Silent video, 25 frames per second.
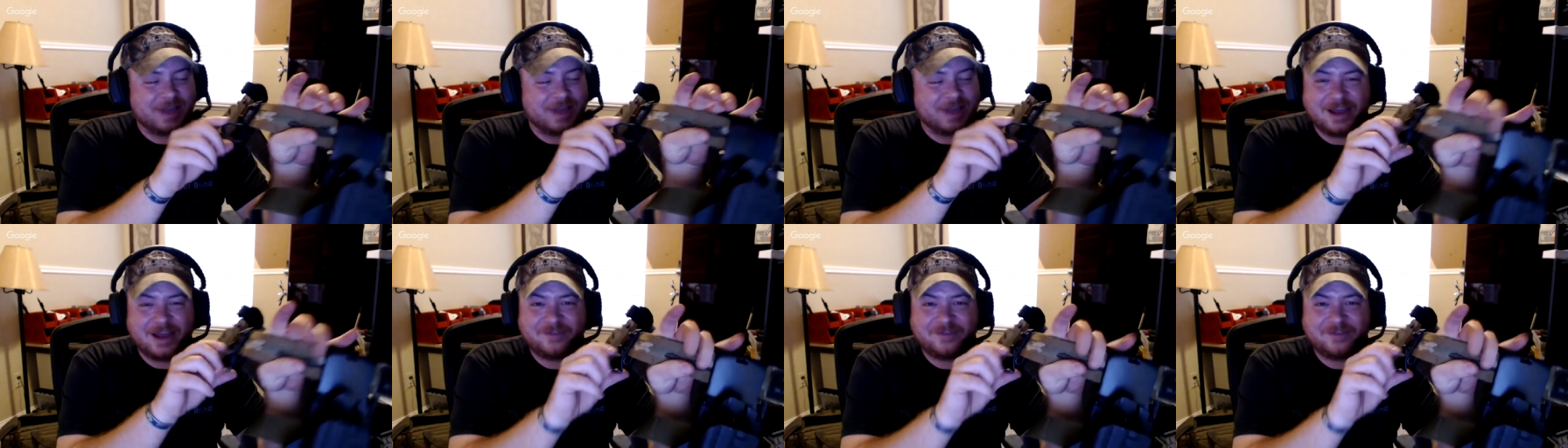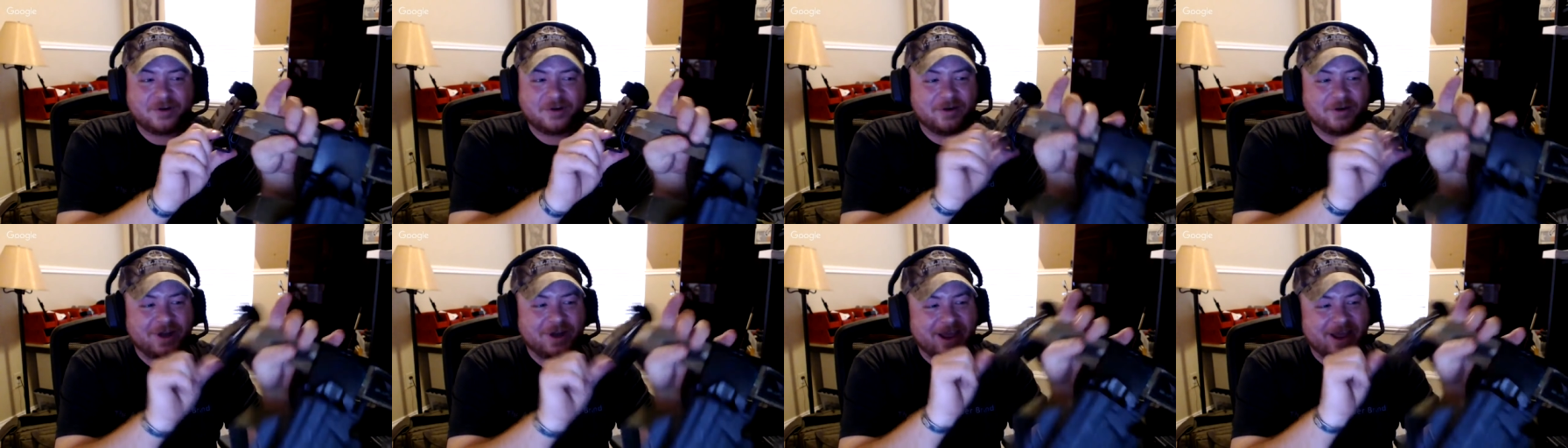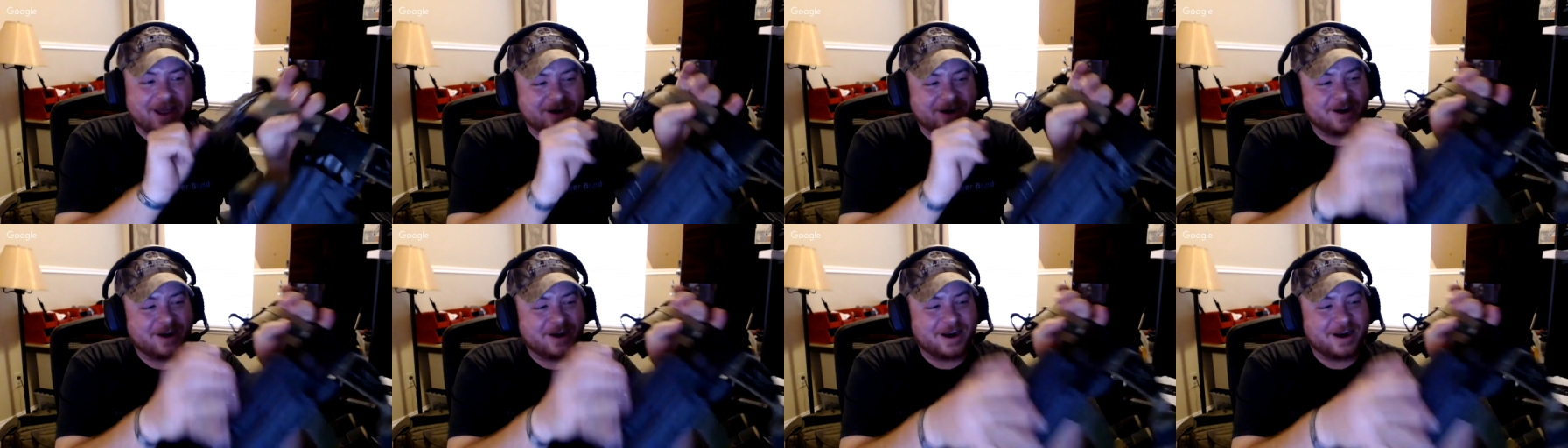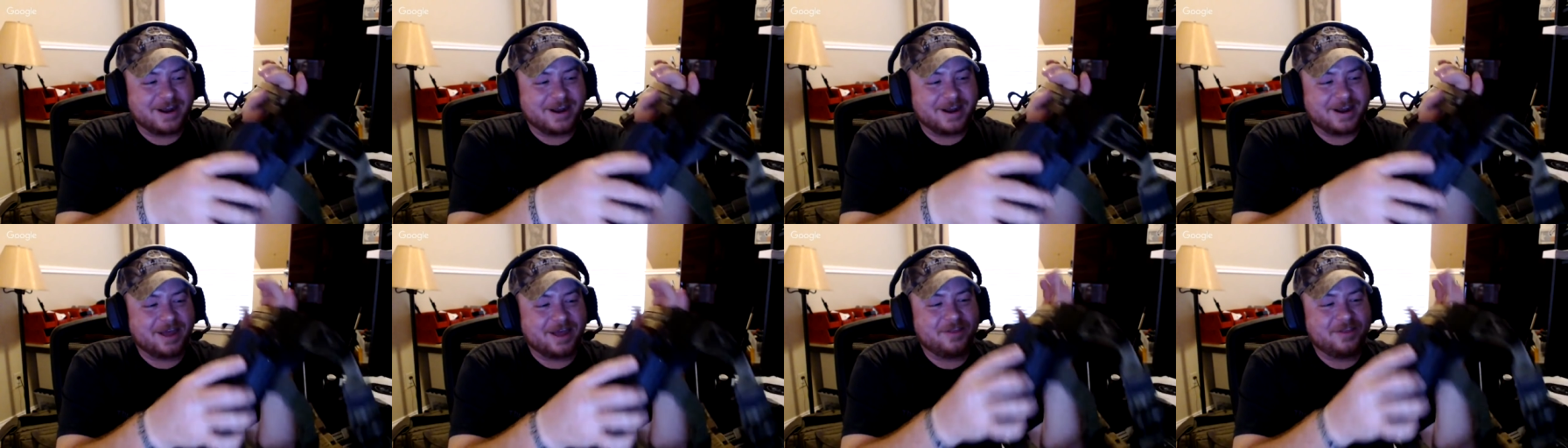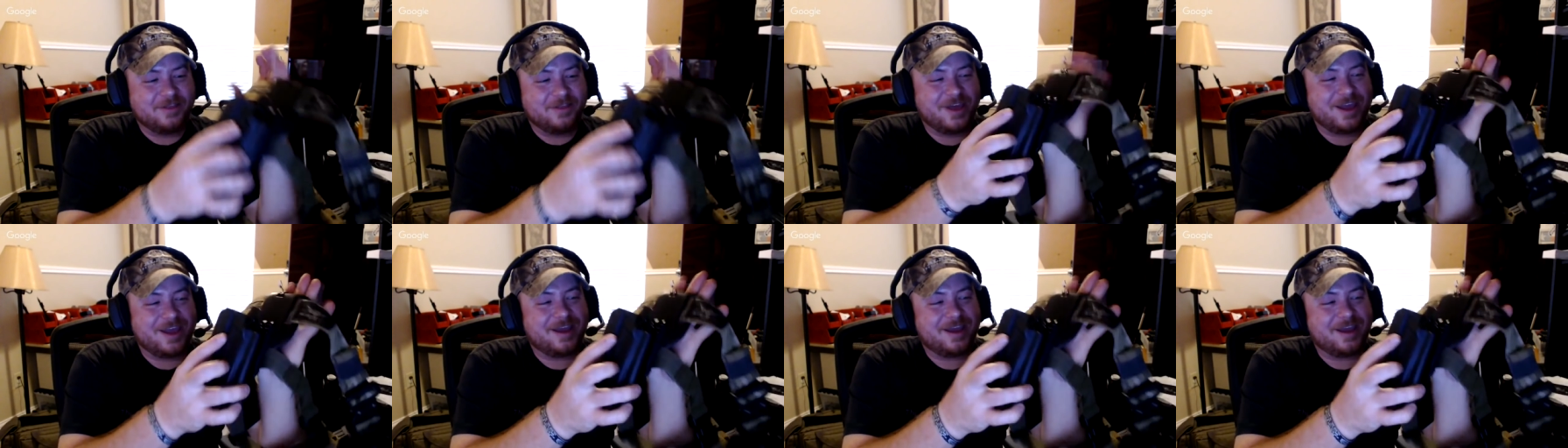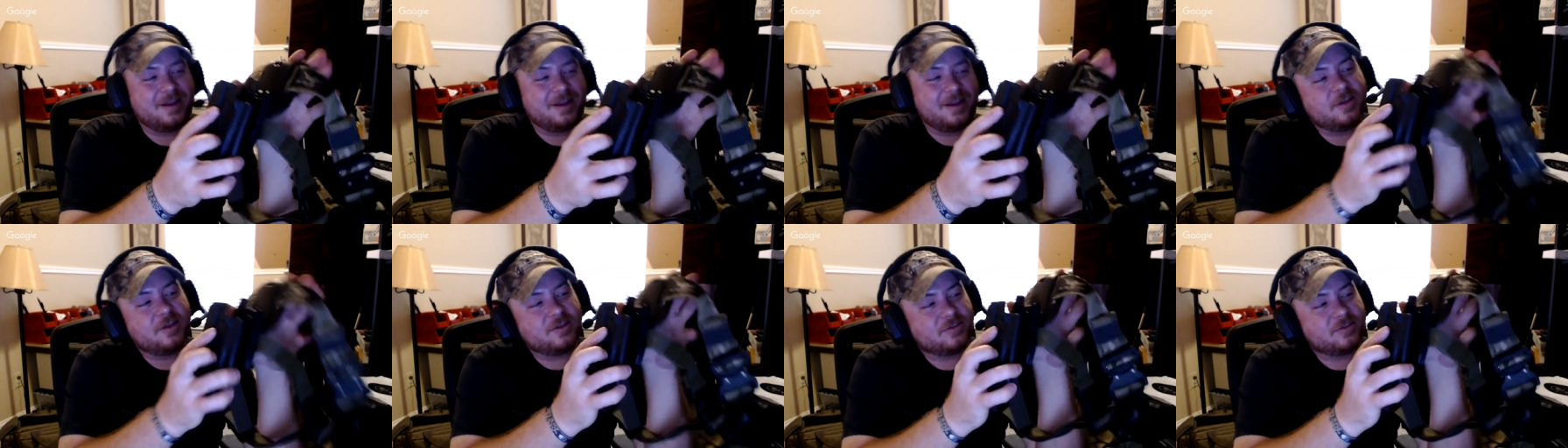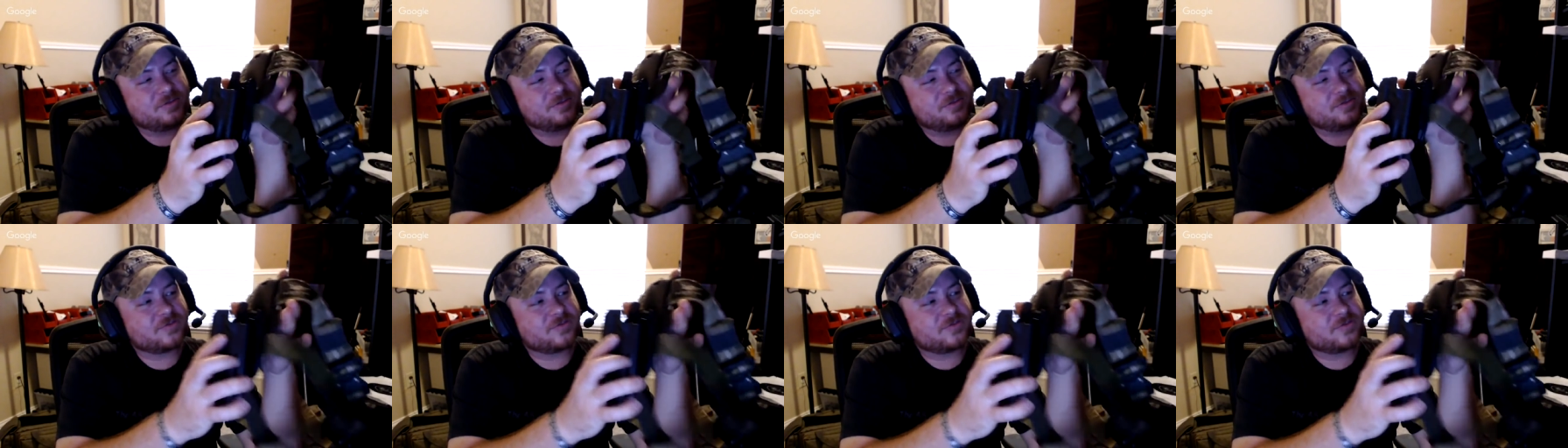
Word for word: headphone hanger on it, and then